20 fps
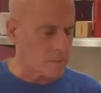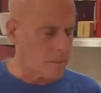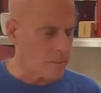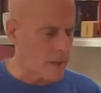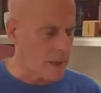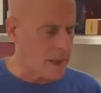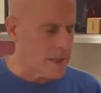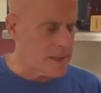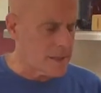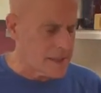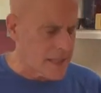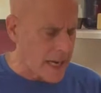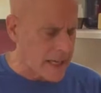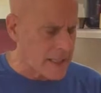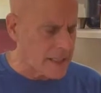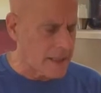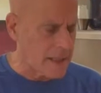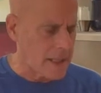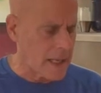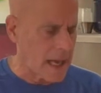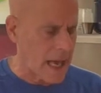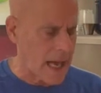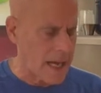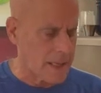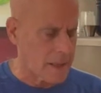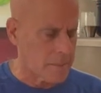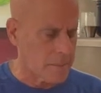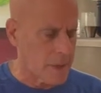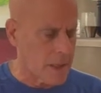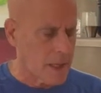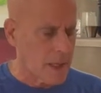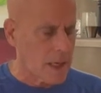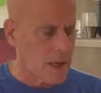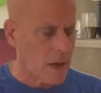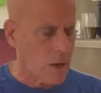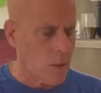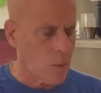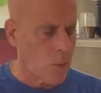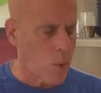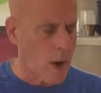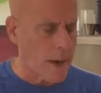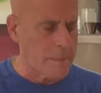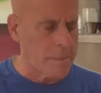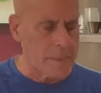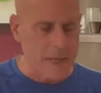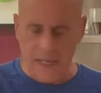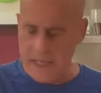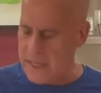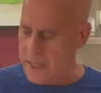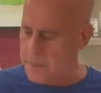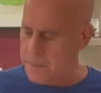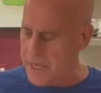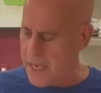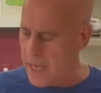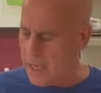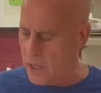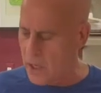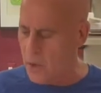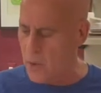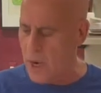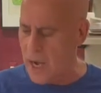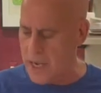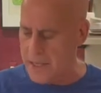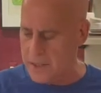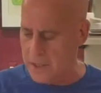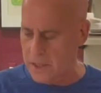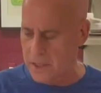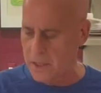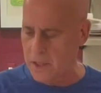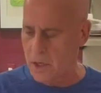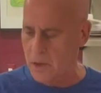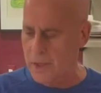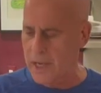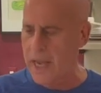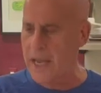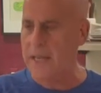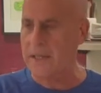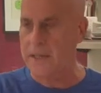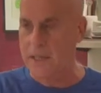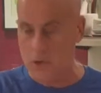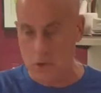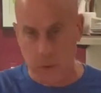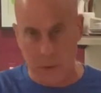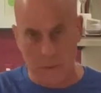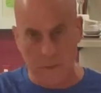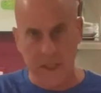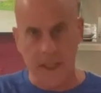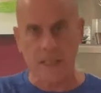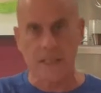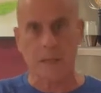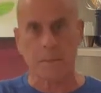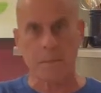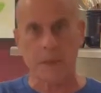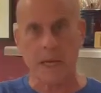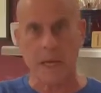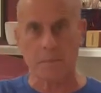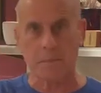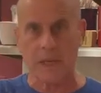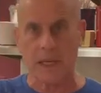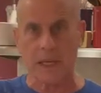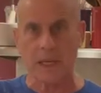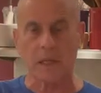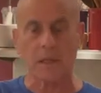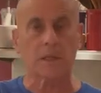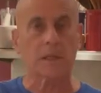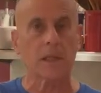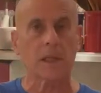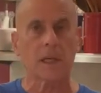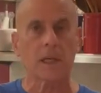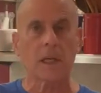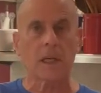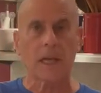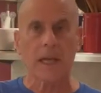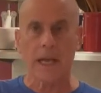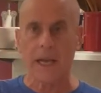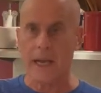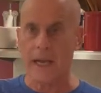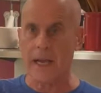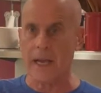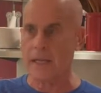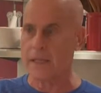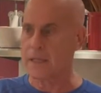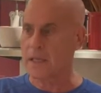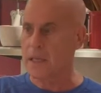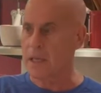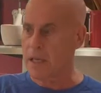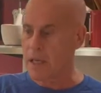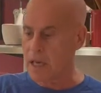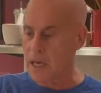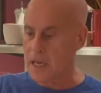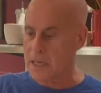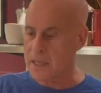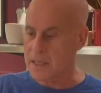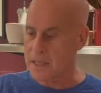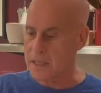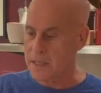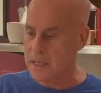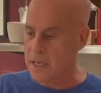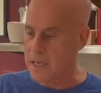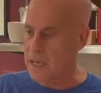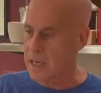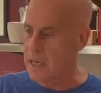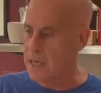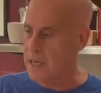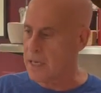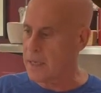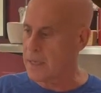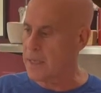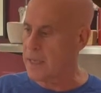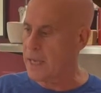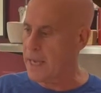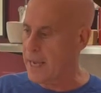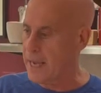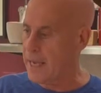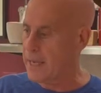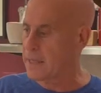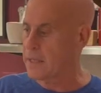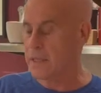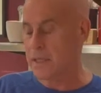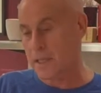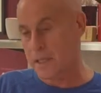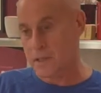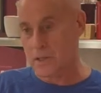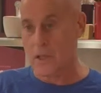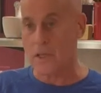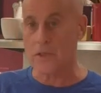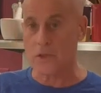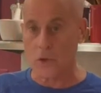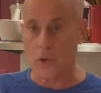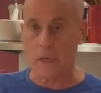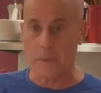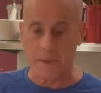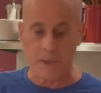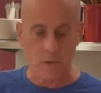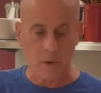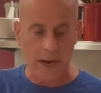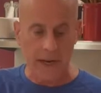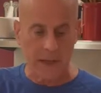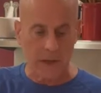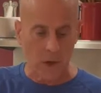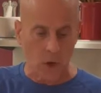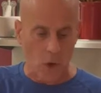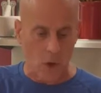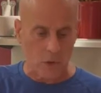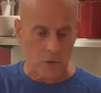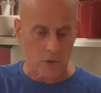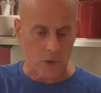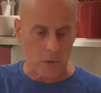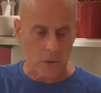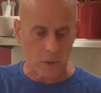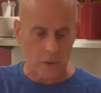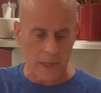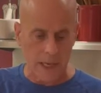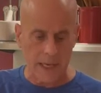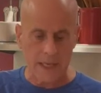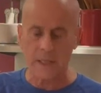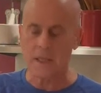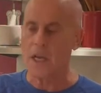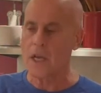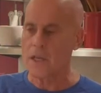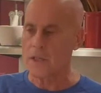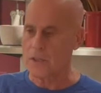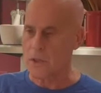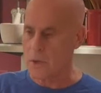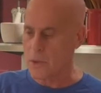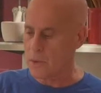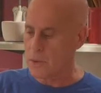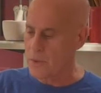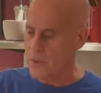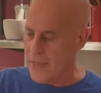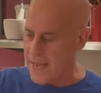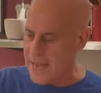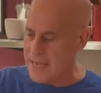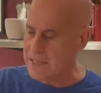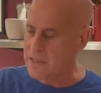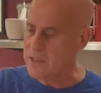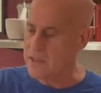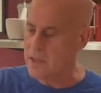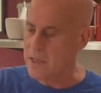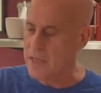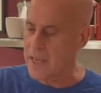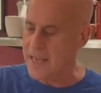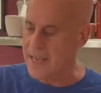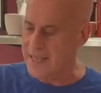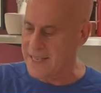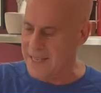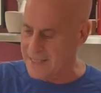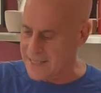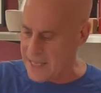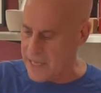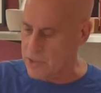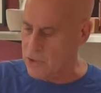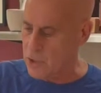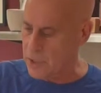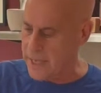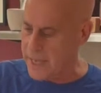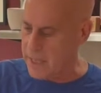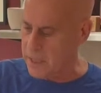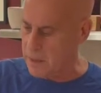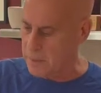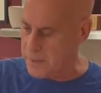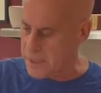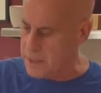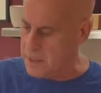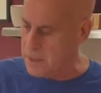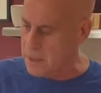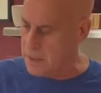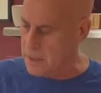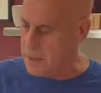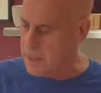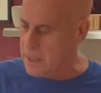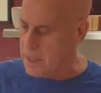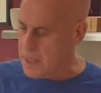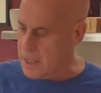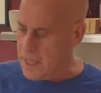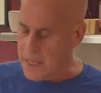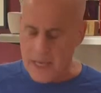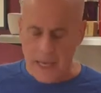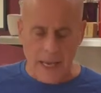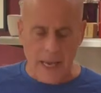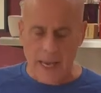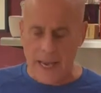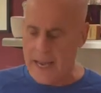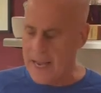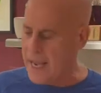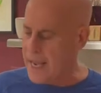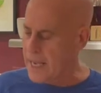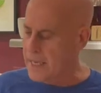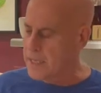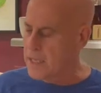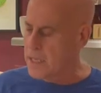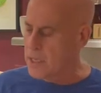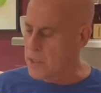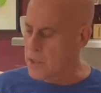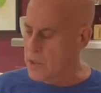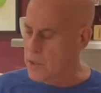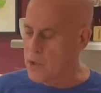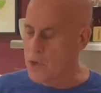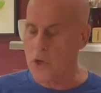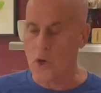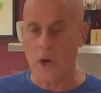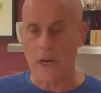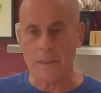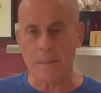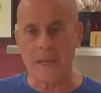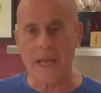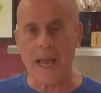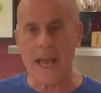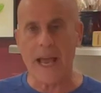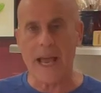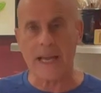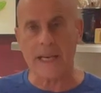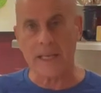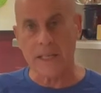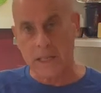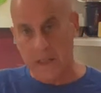Second item, 1 medium yellow onion, okay? This will need to be unpeeled, and it's going to be grated also, okay? So that's an essential element. And you're going to be adding